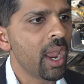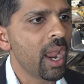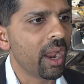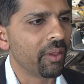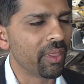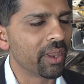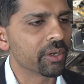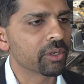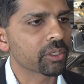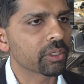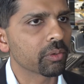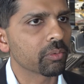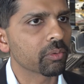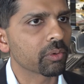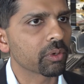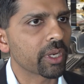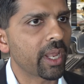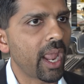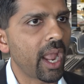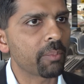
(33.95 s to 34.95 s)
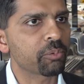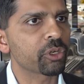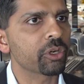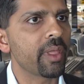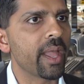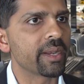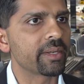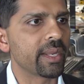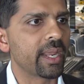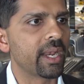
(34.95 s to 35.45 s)
and then to capture
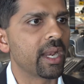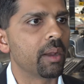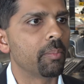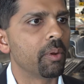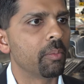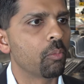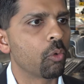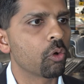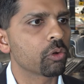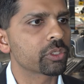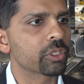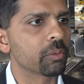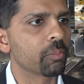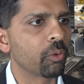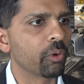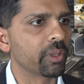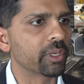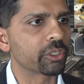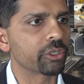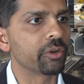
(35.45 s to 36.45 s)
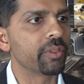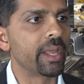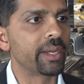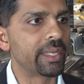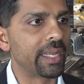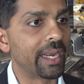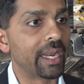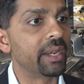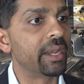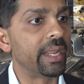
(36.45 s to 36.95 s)
that data, but most importantly, turn that
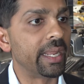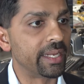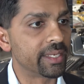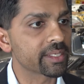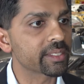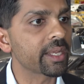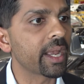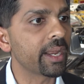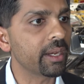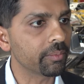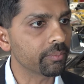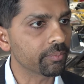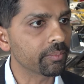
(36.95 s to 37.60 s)
data into insight,